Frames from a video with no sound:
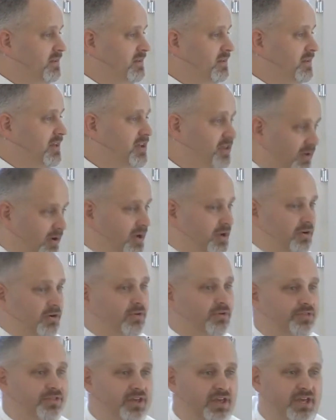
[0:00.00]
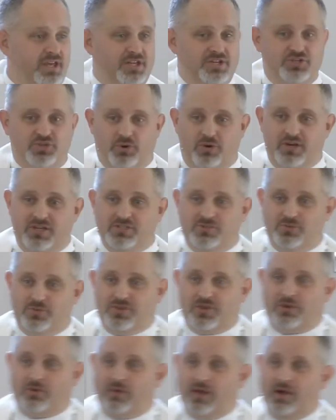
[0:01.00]
Here on earth, he joins with the
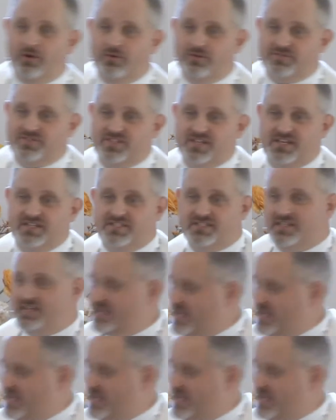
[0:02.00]
crowd of saints in